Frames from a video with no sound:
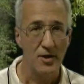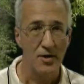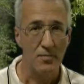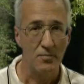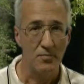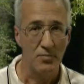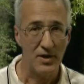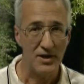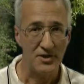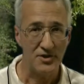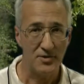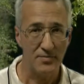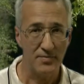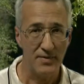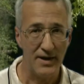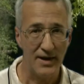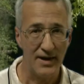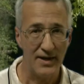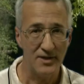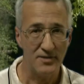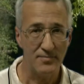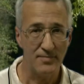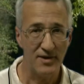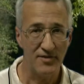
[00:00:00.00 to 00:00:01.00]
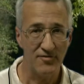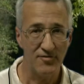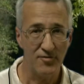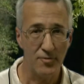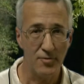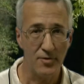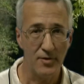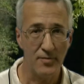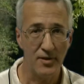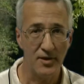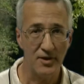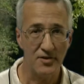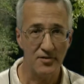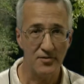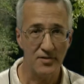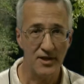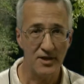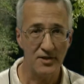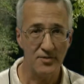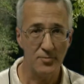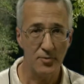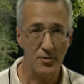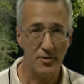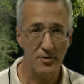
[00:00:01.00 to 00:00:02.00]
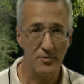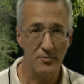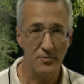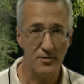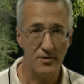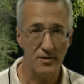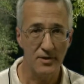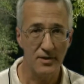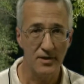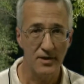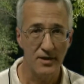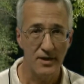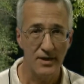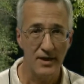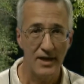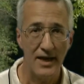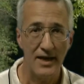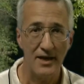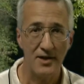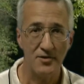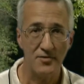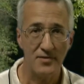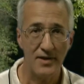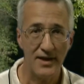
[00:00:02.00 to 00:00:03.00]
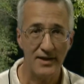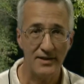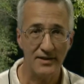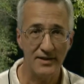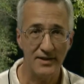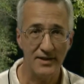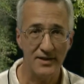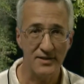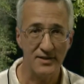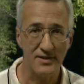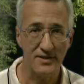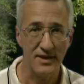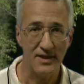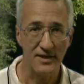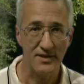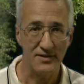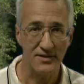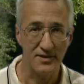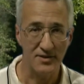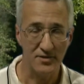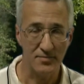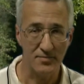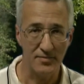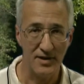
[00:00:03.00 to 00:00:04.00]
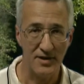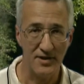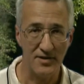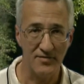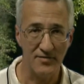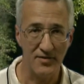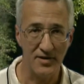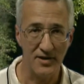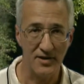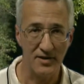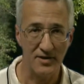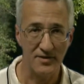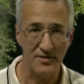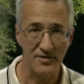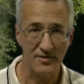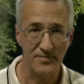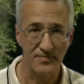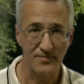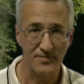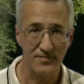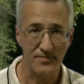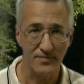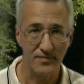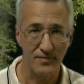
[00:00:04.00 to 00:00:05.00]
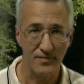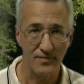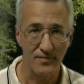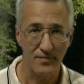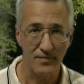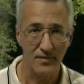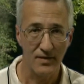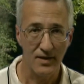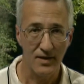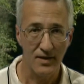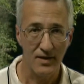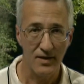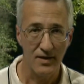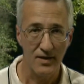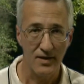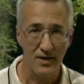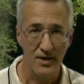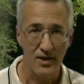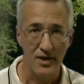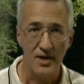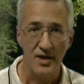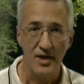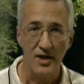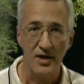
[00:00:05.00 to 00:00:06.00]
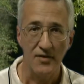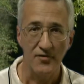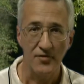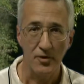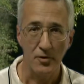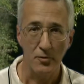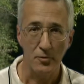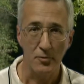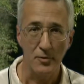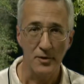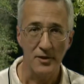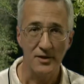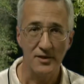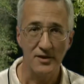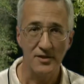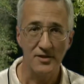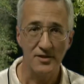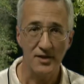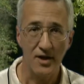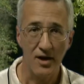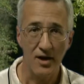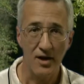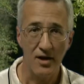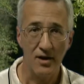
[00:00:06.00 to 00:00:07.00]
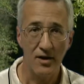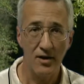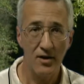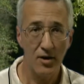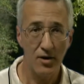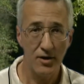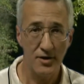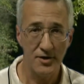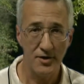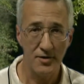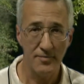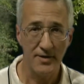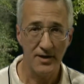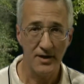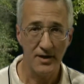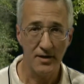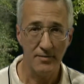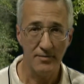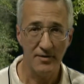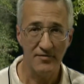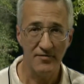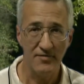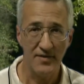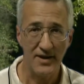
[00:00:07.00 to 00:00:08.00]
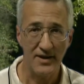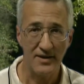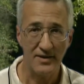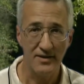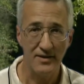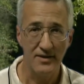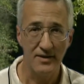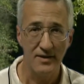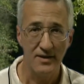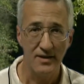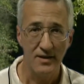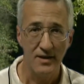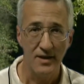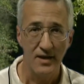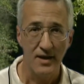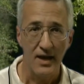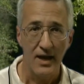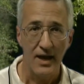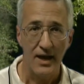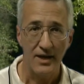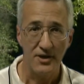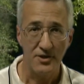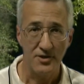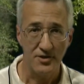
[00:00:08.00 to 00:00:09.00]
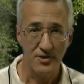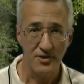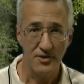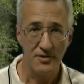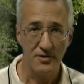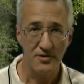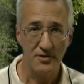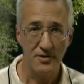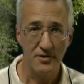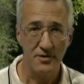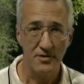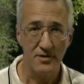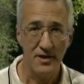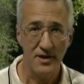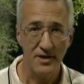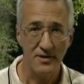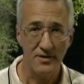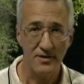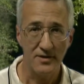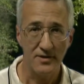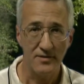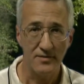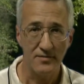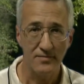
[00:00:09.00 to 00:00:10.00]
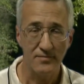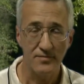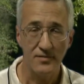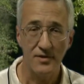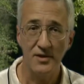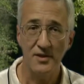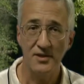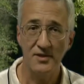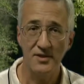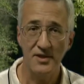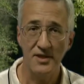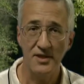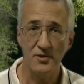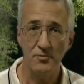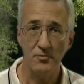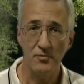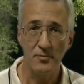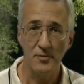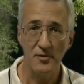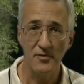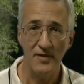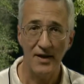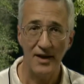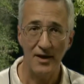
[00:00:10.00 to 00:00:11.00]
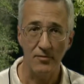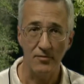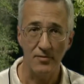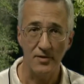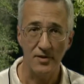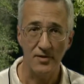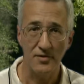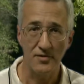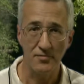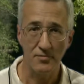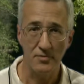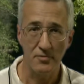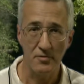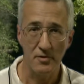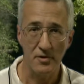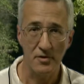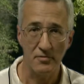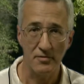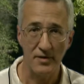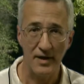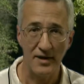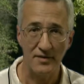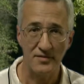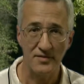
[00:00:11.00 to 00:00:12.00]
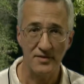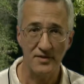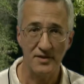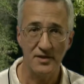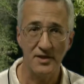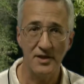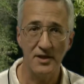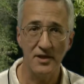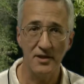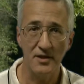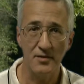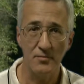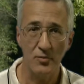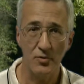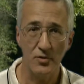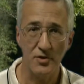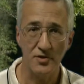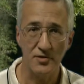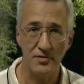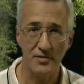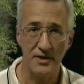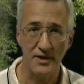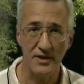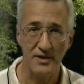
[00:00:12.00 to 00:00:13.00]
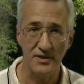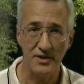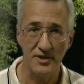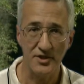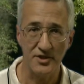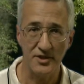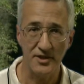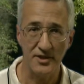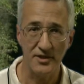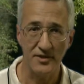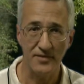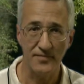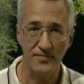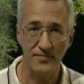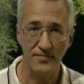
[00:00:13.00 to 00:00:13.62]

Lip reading: Pressure pads may form on the transported wood and attract the insects that spread the fungus. If your woodlands are or do become infected and you choose to do nothing, the disease will move outward through root grafts, killing more trees each year.